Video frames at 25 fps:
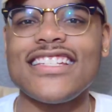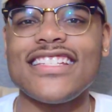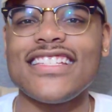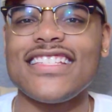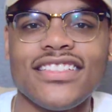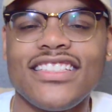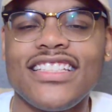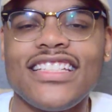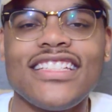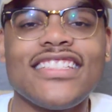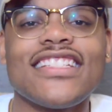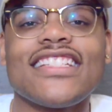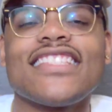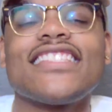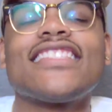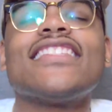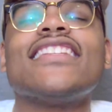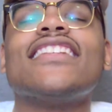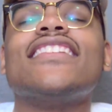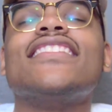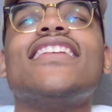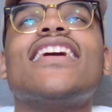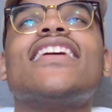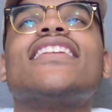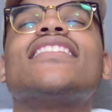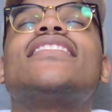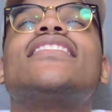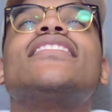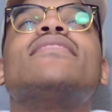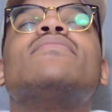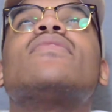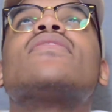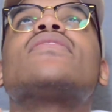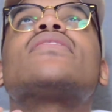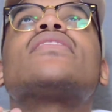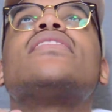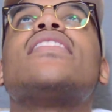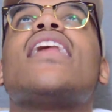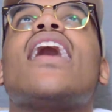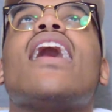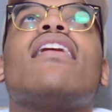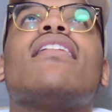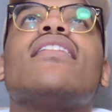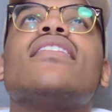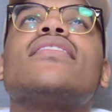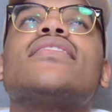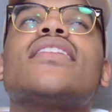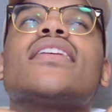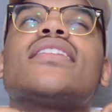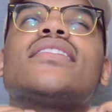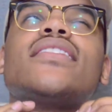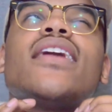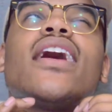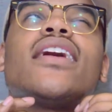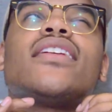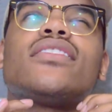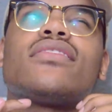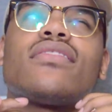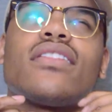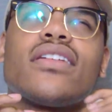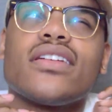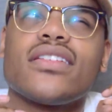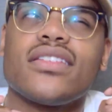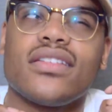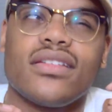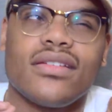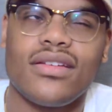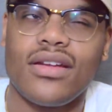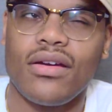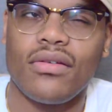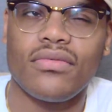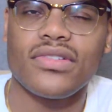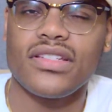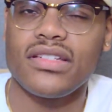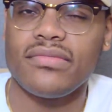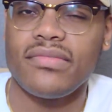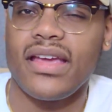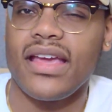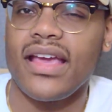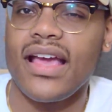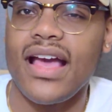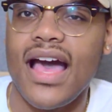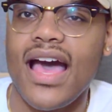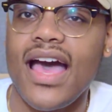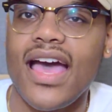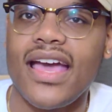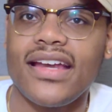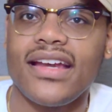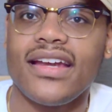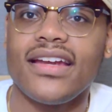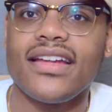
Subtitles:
she just does the most loudest exaggeration known to mankind.